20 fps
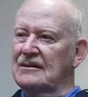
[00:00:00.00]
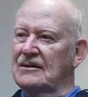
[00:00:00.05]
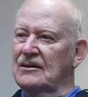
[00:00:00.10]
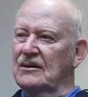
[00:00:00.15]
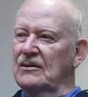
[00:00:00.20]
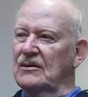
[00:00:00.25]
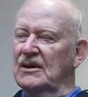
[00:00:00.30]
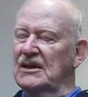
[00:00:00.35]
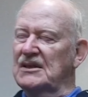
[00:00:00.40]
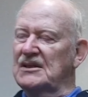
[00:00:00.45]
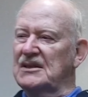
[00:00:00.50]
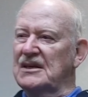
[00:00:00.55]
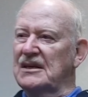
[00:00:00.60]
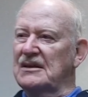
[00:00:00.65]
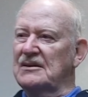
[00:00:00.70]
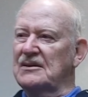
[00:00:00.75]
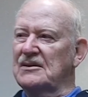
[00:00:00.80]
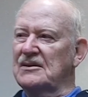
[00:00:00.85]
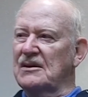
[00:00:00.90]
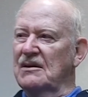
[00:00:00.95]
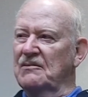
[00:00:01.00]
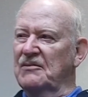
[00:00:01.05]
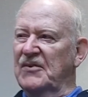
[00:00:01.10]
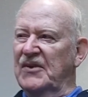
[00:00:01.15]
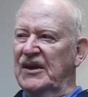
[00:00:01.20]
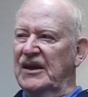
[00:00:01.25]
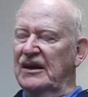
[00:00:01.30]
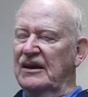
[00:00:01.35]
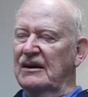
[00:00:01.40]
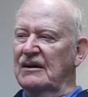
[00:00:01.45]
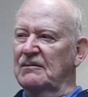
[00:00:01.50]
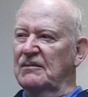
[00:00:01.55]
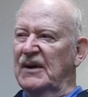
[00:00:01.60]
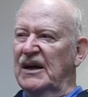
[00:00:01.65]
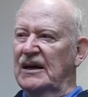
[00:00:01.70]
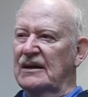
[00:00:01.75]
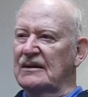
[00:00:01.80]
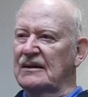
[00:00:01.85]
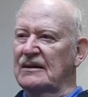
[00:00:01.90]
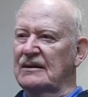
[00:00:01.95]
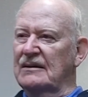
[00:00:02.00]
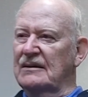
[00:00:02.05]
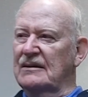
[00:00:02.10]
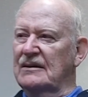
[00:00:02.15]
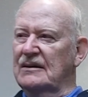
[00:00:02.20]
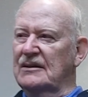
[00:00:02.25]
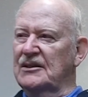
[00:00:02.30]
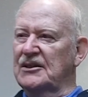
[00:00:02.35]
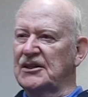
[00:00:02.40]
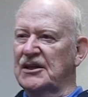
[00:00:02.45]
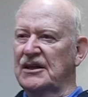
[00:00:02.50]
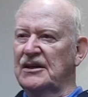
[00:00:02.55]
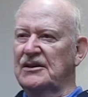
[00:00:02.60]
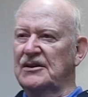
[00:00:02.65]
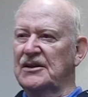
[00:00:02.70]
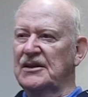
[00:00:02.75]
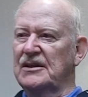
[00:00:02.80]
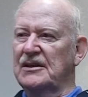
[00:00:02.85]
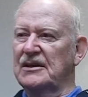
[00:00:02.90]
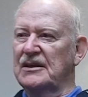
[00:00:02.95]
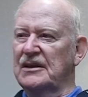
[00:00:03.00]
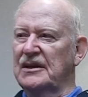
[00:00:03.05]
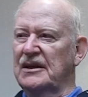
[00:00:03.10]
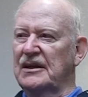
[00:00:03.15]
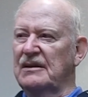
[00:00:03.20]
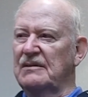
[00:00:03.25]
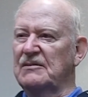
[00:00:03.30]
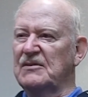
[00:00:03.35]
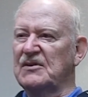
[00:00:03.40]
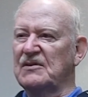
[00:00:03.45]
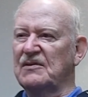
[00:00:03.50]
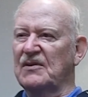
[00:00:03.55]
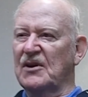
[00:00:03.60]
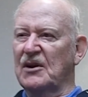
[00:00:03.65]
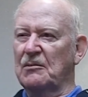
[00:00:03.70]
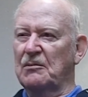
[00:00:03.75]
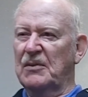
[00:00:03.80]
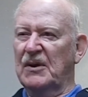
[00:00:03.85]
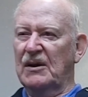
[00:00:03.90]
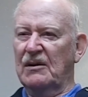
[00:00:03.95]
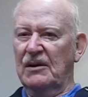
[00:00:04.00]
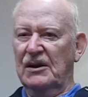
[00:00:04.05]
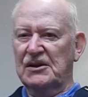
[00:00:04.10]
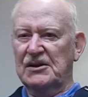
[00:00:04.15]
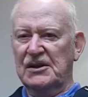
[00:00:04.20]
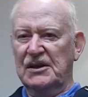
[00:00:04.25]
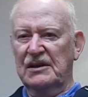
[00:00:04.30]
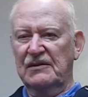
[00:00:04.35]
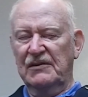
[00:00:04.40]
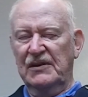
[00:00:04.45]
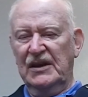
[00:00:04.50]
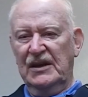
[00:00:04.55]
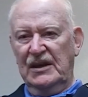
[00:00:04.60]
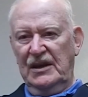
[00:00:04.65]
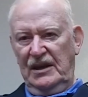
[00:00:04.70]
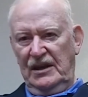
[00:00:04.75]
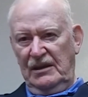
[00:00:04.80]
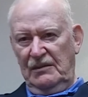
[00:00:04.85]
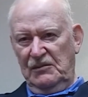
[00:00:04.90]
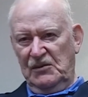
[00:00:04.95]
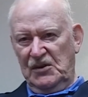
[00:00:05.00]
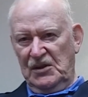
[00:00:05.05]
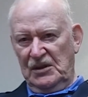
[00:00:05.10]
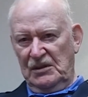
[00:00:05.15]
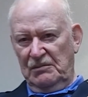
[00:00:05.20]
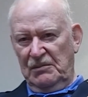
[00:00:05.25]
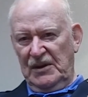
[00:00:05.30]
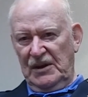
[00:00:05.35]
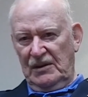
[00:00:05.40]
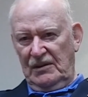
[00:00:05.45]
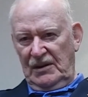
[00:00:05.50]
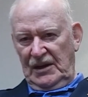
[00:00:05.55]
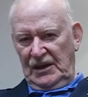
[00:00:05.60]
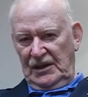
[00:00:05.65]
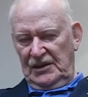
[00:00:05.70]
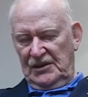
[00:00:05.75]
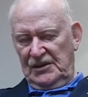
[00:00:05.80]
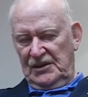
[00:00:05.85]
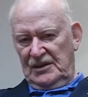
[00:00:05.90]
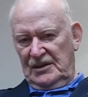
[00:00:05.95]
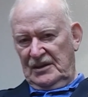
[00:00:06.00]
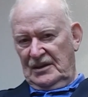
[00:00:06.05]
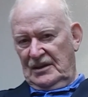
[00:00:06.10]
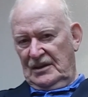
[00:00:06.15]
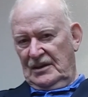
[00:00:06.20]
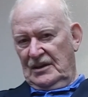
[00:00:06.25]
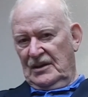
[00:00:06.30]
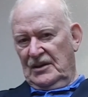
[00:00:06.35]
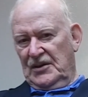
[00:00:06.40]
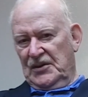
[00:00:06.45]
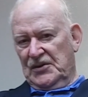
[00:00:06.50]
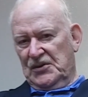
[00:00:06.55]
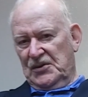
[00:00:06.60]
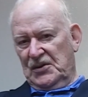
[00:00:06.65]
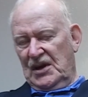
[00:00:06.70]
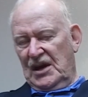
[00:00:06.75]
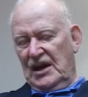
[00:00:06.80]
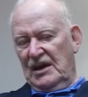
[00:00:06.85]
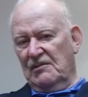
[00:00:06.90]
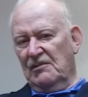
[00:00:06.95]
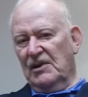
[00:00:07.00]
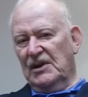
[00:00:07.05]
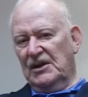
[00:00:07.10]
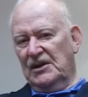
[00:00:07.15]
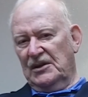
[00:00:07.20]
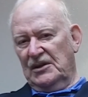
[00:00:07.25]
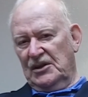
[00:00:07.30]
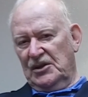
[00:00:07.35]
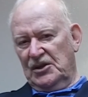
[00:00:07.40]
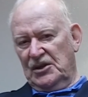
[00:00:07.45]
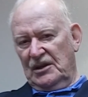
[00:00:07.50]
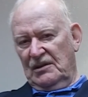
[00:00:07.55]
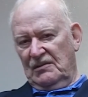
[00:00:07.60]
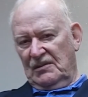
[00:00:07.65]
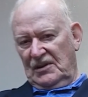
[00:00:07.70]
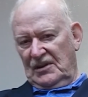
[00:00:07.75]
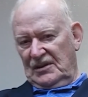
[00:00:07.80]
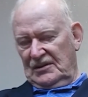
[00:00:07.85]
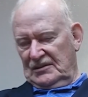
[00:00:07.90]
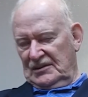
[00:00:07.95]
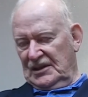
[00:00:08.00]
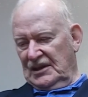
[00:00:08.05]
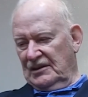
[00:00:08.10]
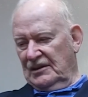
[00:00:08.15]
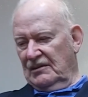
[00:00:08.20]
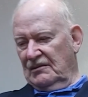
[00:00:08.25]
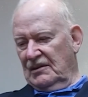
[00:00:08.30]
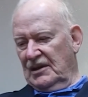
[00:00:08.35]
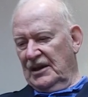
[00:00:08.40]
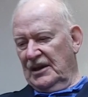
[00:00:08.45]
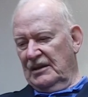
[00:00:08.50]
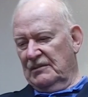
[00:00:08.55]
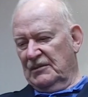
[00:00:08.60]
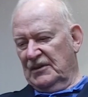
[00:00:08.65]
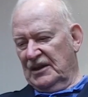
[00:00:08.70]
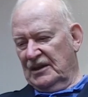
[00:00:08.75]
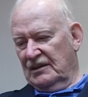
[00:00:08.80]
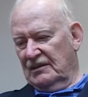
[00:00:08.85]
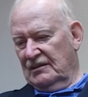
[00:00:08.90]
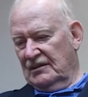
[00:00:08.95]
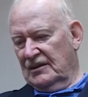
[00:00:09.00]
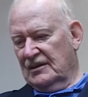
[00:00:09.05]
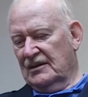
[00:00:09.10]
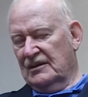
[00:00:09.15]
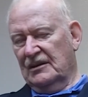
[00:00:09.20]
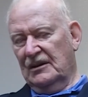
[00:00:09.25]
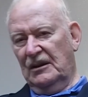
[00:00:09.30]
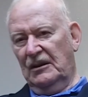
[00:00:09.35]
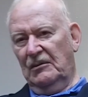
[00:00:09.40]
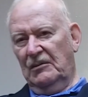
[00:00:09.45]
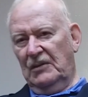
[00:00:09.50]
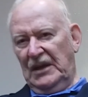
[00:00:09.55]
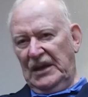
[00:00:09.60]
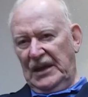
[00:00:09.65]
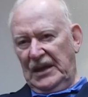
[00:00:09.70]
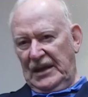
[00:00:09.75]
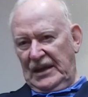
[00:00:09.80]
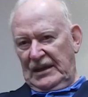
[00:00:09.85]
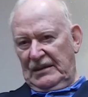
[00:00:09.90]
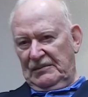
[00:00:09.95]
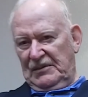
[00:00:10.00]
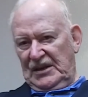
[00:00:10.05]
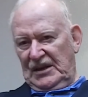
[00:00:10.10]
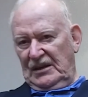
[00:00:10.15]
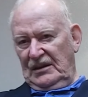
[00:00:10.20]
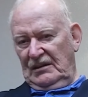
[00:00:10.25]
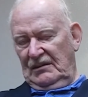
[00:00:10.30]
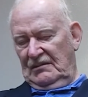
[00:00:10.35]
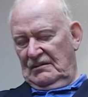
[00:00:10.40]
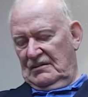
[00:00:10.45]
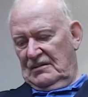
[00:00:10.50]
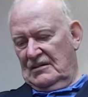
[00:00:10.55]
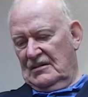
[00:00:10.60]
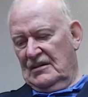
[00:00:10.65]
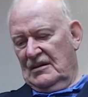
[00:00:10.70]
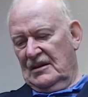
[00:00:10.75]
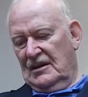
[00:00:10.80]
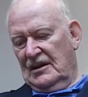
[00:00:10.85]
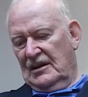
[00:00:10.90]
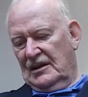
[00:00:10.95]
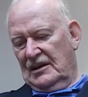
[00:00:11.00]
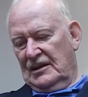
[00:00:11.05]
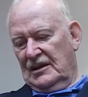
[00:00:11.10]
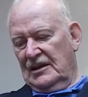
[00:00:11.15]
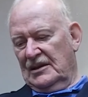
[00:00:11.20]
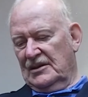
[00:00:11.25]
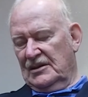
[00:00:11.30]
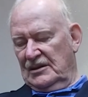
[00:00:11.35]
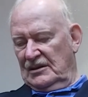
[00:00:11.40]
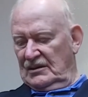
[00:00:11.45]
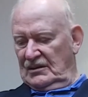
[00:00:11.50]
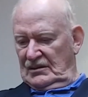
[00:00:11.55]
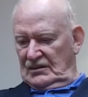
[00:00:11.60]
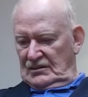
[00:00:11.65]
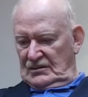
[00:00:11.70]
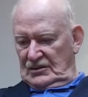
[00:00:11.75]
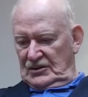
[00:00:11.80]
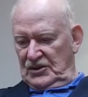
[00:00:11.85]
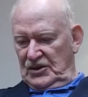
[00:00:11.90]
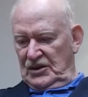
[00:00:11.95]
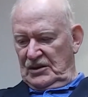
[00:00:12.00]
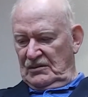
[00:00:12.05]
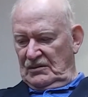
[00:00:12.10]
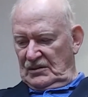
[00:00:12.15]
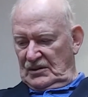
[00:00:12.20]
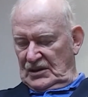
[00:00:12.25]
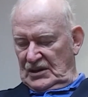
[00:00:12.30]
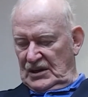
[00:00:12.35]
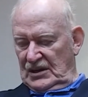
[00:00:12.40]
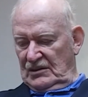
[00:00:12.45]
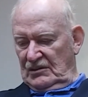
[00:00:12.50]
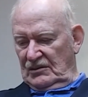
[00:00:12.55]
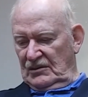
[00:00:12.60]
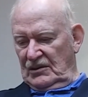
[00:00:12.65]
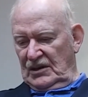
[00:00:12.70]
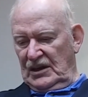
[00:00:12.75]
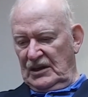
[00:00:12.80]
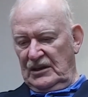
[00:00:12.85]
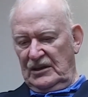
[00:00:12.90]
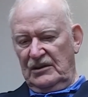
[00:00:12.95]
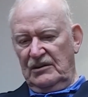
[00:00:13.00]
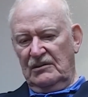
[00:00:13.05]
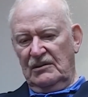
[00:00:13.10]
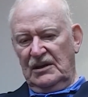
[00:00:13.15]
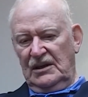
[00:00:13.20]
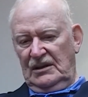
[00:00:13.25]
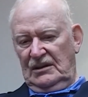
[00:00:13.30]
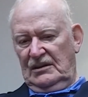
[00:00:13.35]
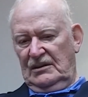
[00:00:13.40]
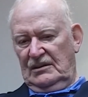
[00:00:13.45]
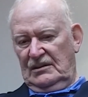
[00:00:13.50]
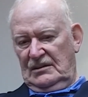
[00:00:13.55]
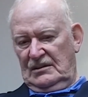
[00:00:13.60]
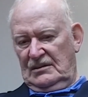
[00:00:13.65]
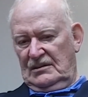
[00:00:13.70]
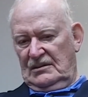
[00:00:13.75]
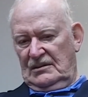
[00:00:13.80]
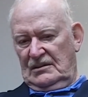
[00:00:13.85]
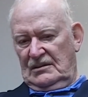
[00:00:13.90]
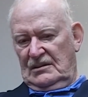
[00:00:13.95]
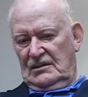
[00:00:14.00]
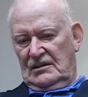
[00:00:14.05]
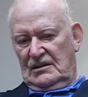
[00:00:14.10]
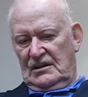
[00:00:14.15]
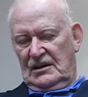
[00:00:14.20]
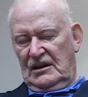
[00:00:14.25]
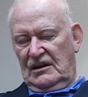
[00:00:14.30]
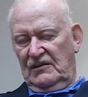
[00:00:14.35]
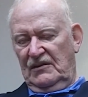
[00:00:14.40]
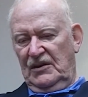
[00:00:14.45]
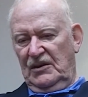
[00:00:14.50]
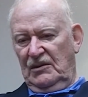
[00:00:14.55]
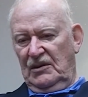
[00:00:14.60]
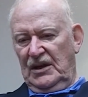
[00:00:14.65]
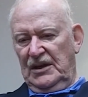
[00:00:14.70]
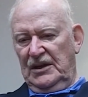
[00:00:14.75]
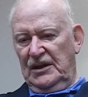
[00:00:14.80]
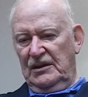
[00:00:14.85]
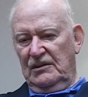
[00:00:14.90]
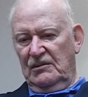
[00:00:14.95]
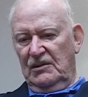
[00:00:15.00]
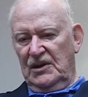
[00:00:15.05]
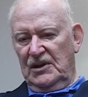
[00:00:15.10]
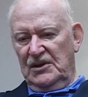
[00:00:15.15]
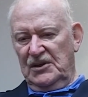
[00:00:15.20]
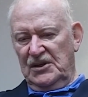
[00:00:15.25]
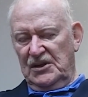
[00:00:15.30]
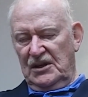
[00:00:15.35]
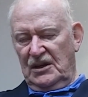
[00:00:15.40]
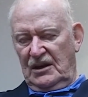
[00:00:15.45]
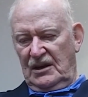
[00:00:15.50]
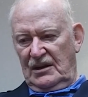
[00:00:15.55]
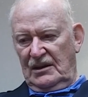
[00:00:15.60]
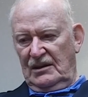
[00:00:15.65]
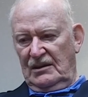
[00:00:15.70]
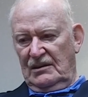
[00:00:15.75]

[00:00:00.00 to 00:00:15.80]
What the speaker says: who had said something about changing the names of our barracks, giving names to the barracks. So I went to the general. Now here I am, a lowly captain. And I said, General, I don't know how to do it. I have no idea where to start.